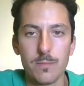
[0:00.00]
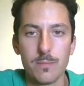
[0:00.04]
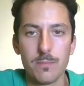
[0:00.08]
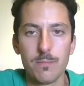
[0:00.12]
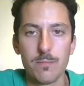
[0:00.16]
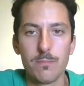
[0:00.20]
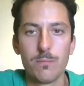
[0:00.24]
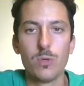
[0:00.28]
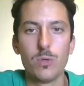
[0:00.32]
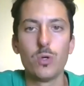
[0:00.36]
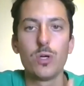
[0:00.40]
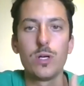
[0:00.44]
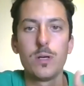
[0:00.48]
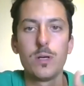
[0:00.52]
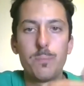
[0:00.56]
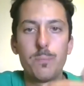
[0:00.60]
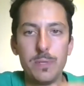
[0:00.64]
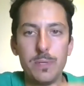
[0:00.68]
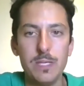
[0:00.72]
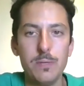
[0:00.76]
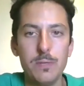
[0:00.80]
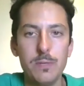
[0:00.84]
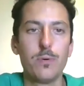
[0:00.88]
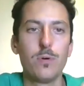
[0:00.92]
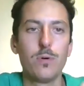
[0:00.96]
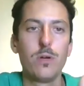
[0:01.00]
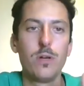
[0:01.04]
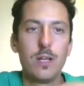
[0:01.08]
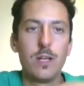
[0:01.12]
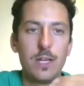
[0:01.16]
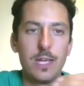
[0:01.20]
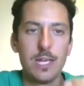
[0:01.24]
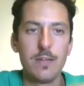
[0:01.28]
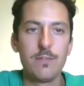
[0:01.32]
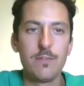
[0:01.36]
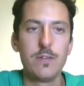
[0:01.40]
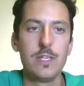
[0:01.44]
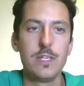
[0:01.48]
more people,
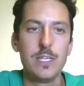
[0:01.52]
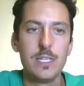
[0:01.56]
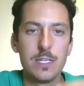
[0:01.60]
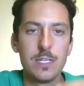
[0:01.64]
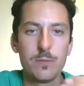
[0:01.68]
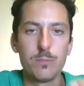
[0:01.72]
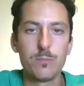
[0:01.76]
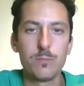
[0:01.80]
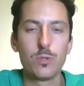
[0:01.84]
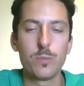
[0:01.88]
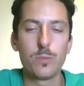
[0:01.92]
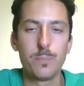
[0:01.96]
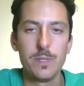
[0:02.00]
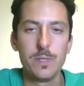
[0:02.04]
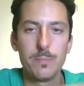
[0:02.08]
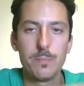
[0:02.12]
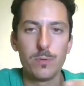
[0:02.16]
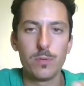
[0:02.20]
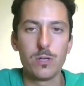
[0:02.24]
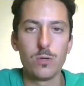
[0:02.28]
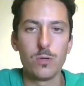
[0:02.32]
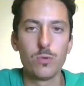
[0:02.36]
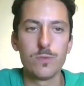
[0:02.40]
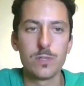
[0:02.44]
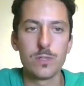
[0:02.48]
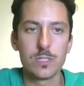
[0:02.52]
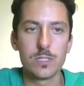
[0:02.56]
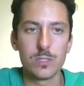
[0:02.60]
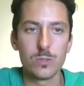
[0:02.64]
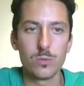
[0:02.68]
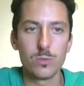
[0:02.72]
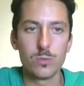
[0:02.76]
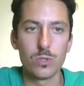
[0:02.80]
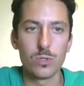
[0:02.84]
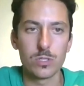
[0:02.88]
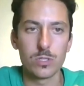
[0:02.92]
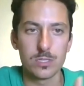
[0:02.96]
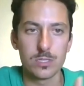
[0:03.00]
every year, more people all over the
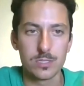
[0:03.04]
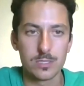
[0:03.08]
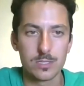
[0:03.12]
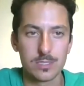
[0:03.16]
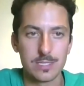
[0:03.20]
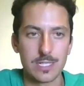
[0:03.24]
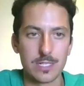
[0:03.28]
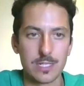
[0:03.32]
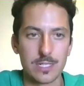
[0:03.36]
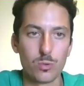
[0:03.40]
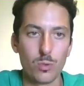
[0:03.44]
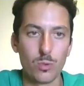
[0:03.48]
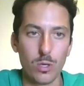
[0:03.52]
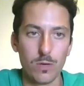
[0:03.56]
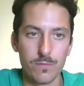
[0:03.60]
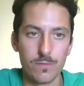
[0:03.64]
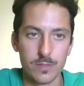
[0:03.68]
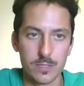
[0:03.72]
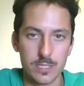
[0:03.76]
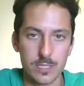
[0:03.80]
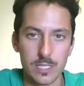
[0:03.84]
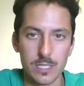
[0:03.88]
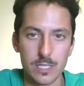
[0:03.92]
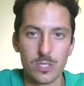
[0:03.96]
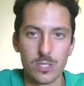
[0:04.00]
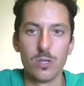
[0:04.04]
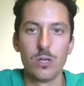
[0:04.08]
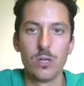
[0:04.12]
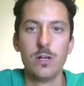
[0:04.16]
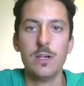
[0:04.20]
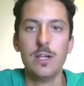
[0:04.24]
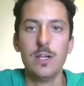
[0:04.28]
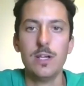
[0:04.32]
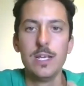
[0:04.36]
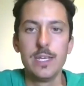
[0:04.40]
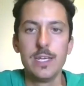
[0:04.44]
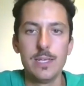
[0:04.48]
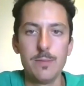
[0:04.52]
world start to love Verdicchio.
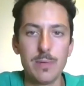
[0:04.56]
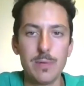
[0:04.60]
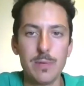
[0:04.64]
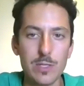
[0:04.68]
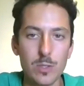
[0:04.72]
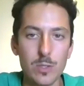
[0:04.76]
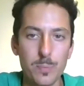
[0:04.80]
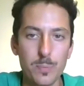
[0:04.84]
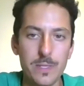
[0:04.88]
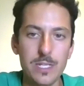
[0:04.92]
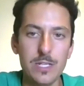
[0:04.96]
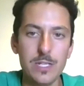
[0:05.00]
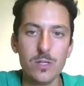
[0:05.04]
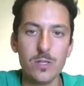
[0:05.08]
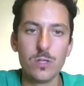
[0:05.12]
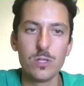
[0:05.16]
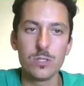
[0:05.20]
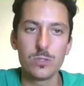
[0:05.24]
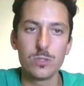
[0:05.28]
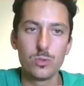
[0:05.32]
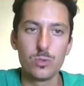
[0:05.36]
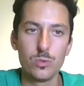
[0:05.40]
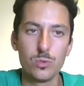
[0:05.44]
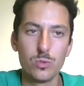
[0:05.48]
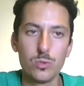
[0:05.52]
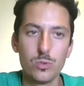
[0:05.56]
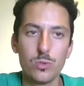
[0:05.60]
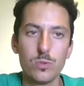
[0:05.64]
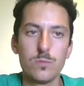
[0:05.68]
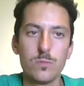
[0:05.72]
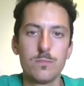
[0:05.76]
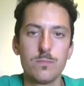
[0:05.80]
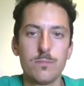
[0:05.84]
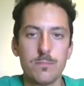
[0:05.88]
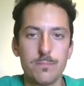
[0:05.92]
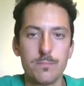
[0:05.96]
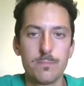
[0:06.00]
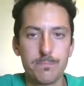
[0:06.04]
In my opinion, to
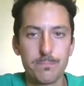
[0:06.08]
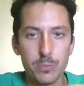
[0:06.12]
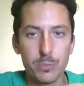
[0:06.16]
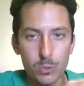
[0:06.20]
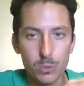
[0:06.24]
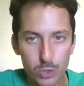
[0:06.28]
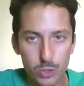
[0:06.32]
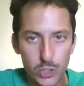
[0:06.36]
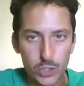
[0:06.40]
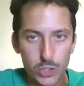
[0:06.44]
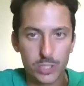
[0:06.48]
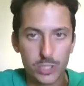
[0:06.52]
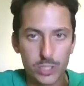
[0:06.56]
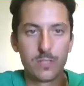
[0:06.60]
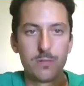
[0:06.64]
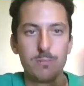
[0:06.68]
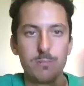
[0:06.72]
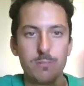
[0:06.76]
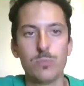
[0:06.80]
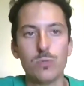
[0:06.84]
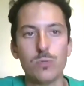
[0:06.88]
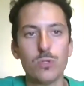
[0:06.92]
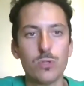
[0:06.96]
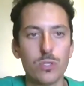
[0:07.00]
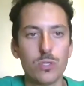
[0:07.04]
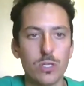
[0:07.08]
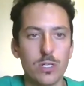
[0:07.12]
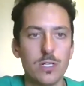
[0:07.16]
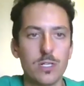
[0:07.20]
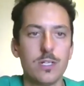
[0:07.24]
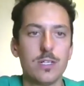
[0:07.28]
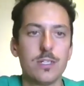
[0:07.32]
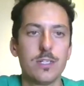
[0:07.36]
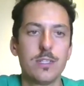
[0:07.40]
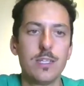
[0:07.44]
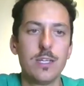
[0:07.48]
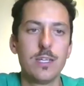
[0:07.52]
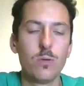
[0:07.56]
push more
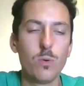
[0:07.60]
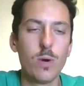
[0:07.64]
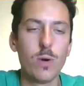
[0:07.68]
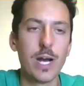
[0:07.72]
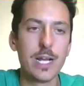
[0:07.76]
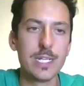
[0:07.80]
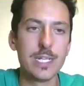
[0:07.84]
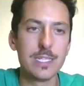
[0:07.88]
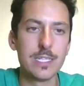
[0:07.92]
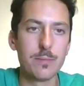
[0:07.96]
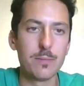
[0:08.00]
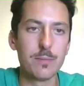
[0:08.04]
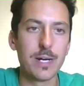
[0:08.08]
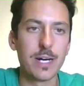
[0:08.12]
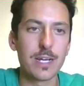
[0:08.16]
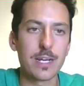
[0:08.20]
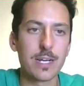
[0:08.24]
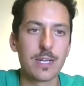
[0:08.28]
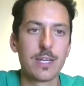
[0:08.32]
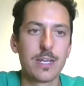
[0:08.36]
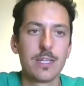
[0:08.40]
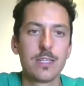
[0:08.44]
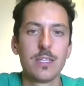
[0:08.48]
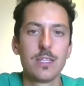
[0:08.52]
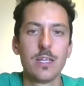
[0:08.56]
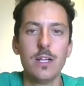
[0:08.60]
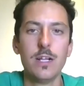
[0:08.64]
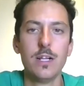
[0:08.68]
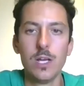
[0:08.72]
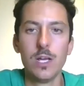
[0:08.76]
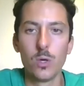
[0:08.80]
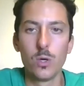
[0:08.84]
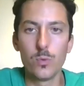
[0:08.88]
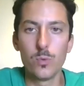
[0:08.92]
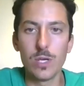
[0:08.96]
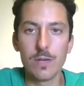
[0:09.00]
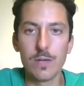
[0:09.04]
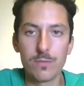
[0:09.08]
the wine in the market,
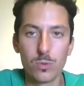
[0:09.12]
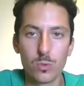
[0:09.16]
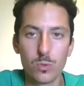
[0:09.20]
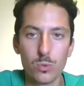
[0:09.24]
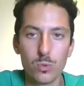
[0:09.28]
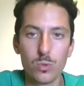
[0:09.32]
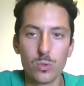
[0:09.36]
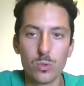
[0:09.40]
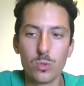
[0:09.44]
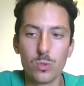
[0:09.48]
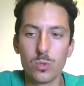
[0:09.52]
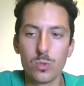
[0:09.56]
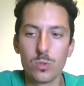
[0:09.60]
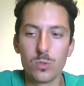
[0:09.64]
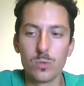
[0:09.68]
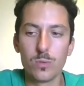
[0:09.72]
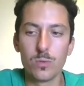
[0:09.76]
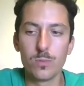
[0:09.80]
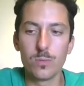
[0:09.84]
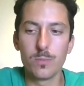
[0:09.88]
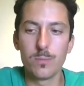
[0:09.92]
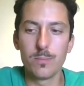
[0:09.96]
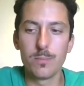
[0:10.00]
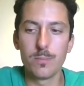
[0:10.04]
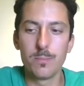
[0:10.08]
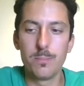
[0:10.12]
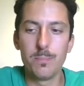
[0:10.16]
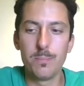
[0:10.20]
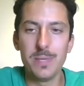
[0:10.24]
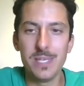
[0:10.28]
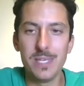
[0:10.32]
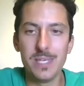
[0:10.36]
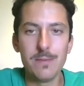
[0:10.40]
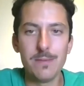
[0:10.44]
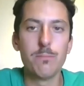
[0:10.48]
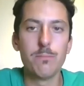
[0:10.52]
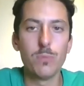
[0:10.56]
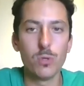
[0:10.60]
we have to
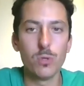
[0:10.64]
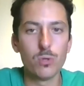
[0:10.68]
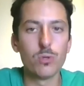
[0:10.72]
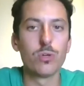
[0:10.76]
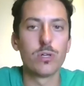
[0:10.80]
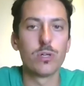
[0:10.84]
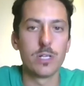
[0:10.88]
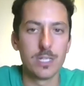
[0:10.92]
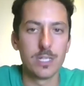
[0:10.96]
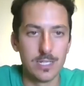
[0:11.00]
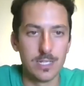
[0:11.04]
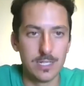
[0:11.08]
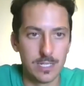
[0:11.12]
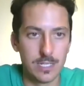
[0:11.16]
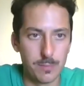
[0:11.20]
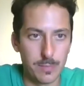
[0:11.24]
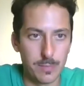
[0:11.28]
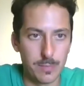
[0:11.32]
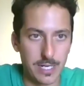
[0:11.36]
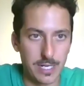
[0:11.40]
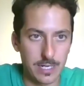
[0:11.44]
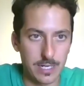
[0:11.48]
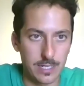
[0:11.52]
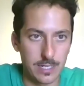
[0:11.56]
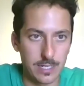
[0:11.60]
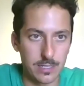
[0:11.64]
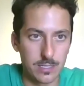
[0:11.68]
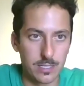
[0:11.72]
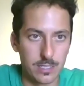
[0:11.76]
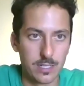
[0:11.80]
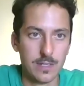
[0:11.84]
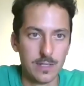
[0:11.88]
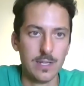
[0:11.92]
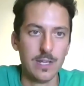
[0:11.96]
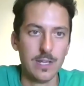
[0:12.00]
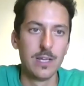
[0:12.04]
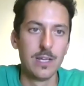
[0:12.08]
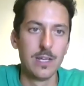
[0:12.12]
be more in the market
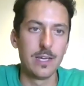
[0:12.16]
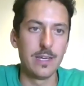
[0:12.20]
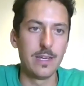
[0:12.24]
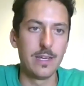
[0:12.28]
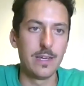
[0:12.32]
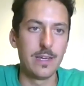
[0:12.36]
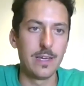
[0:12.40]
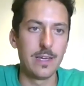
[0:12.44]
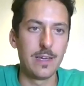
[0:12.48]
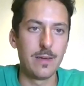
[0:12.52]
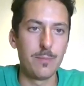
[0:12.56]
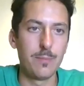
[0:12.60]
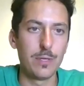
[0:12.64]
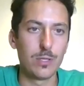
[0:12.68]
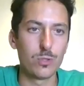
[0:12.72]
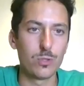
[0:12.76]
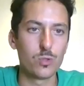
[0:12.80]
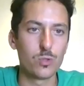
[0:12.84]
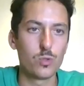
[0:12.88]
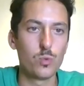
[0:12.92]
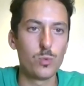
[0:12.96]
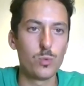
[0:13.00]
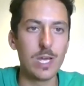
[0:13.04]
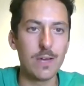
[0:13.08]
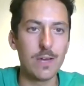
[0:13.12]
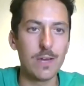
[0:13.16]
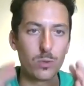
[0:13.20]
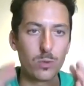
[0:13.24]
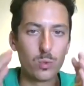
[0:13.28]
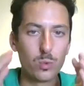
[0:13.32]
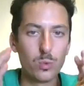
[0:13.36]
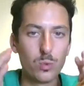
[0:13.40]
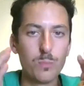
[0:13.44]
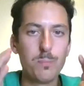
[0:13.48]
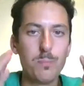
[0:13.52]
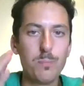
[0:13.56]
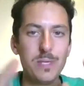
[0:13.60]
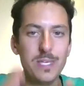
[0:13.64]
because we have
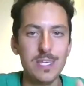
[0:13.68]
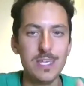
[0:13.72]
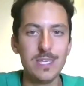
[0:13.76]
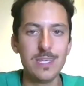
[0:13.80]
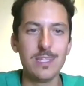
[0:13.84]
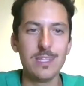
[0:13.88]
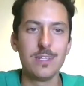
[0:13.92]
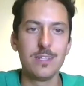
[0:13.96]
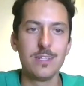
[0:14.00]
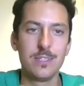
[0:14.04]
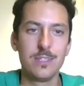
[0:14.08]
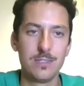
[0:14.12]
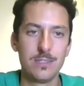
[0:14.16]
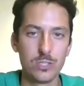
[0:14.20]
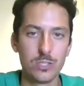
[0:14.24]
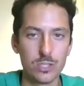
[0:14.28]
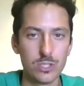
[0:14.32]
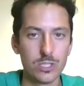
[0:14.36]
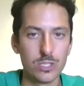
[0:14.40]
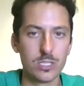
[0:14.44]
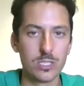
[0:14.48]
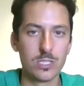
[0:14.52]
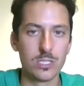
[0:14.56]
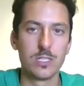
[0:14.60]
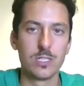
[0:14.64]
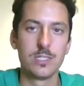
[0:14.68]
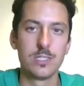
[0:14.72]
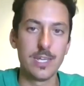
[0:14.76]
to be there